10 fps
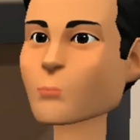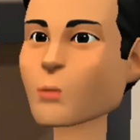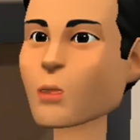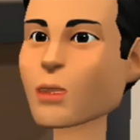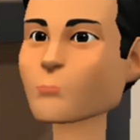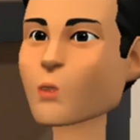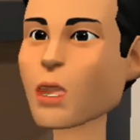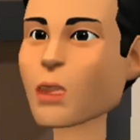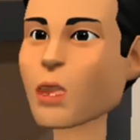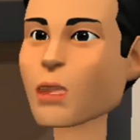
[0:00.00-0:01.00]
I cope
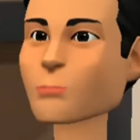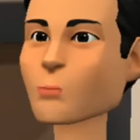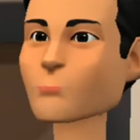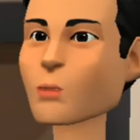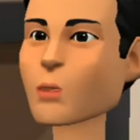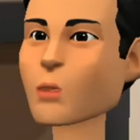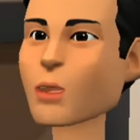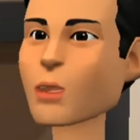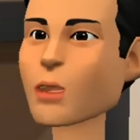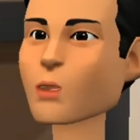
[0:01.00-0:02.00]
with stress by
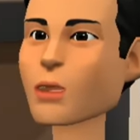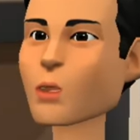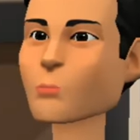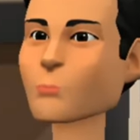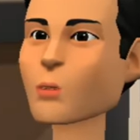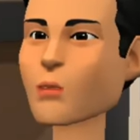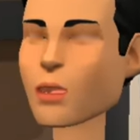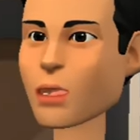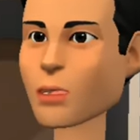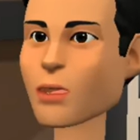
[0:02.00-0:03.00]
practicing yoga and
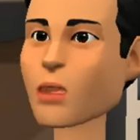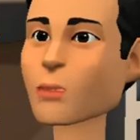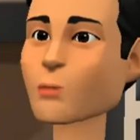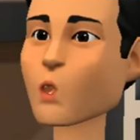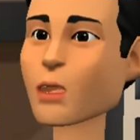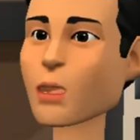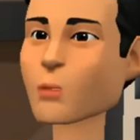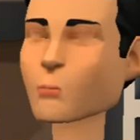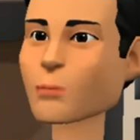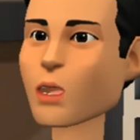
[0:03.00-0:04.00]
mindfulness every morning,